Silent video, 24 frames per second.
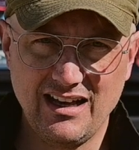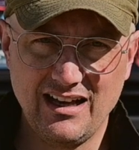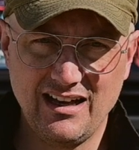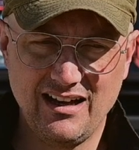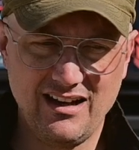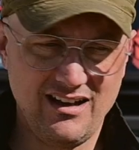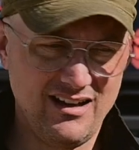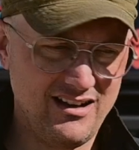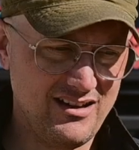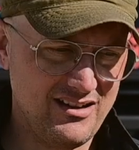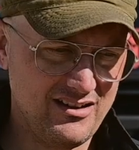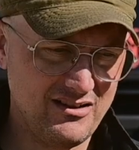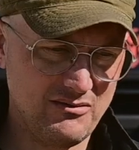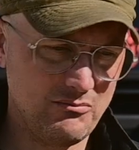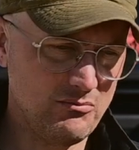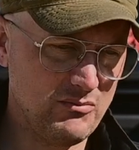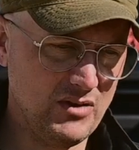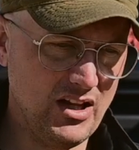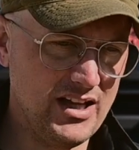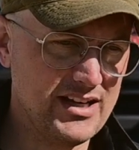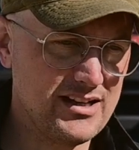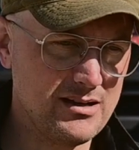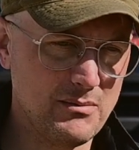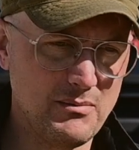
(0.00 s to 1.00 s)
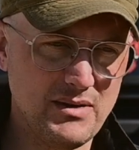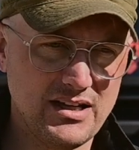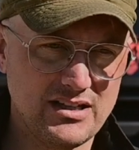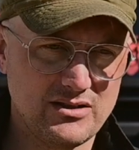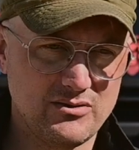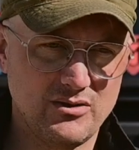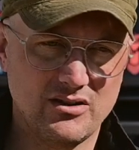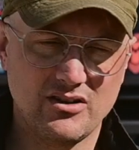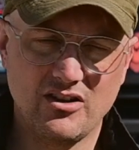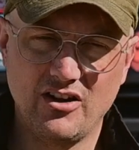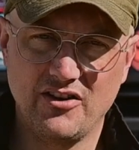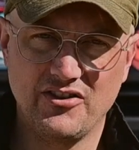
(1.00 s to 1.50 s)
Leica
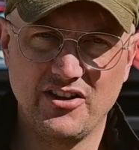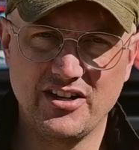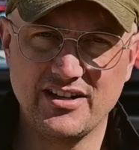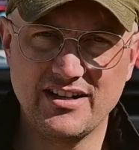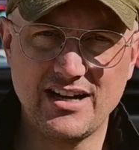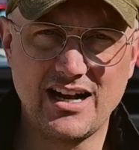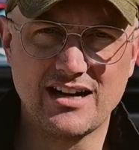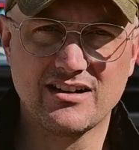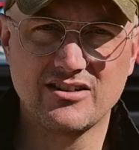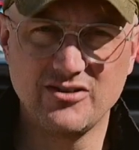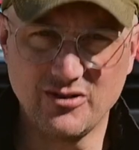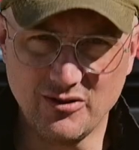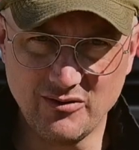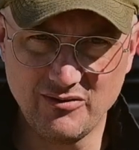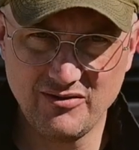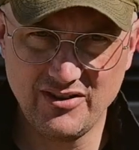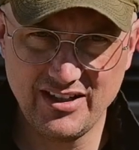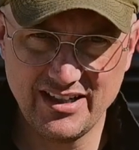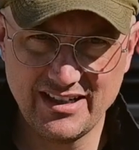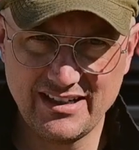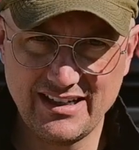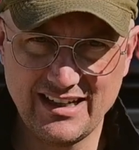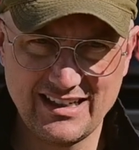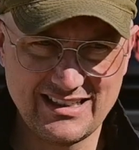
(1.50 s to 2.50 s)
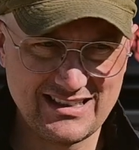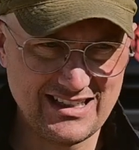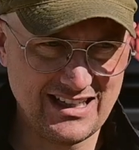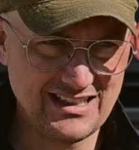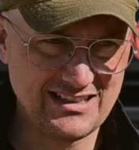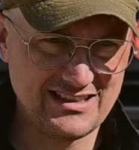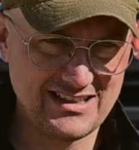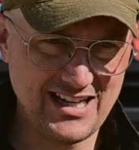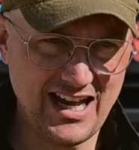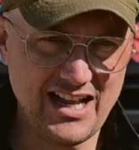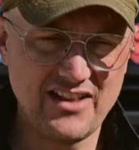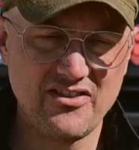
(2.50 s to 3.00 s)
makes one called the Noctovid. It's
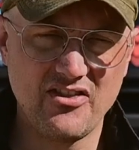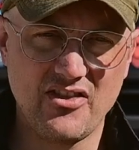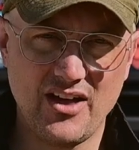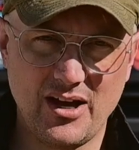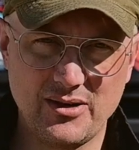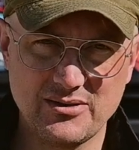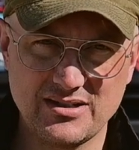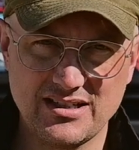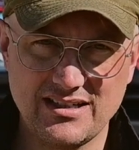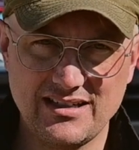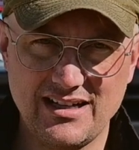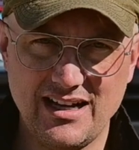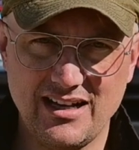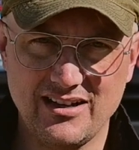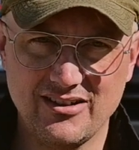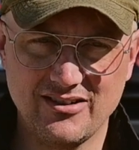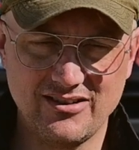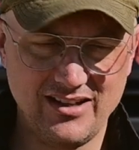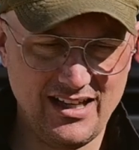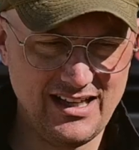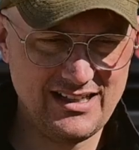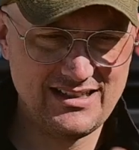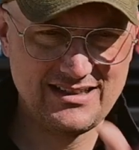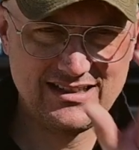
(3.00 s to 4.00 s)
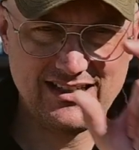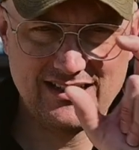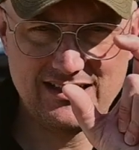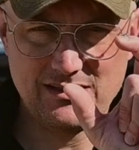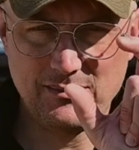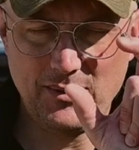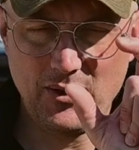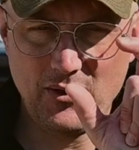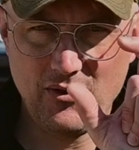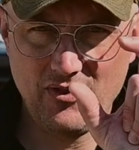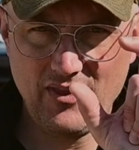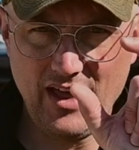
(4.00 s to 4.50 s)
a $10,000 lens that's
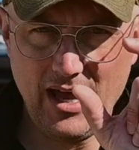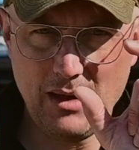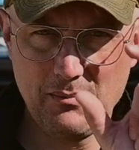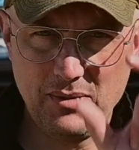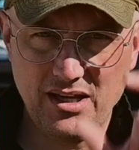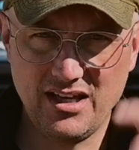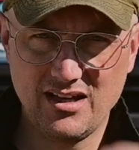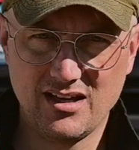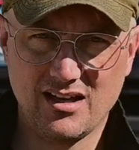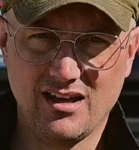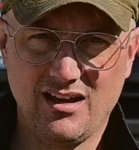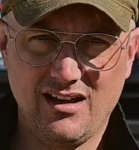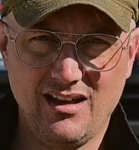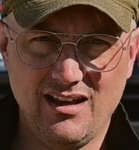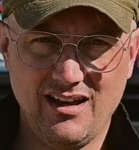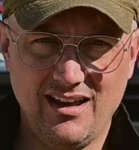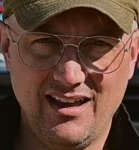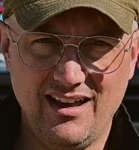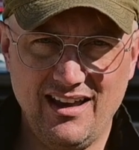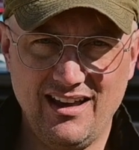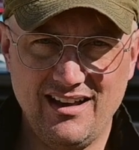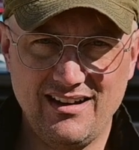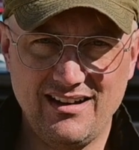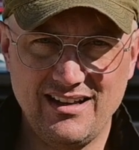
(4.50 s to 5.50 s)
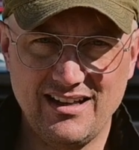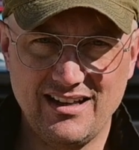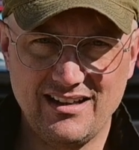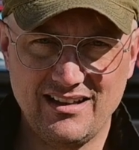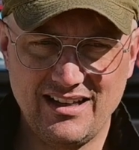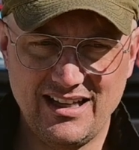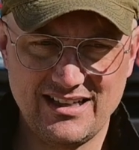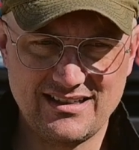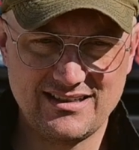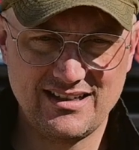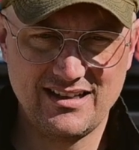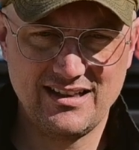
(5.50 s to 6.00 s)
about that big, and it
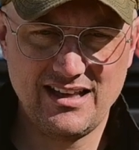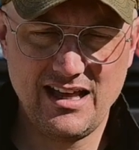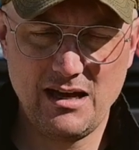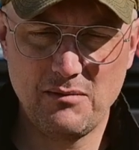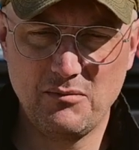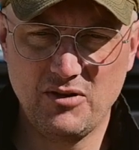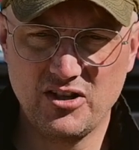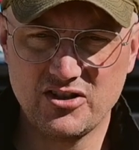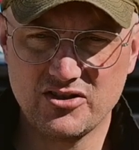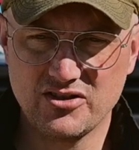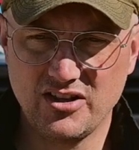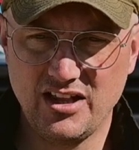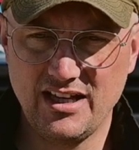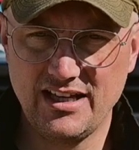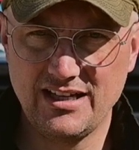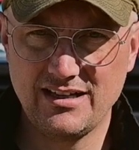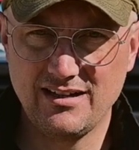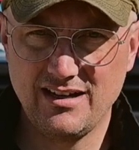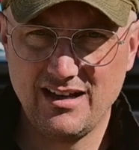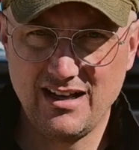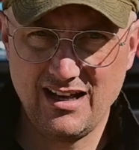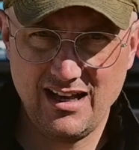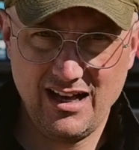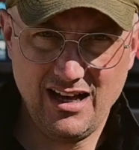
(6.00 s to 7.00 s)
lets in that much light.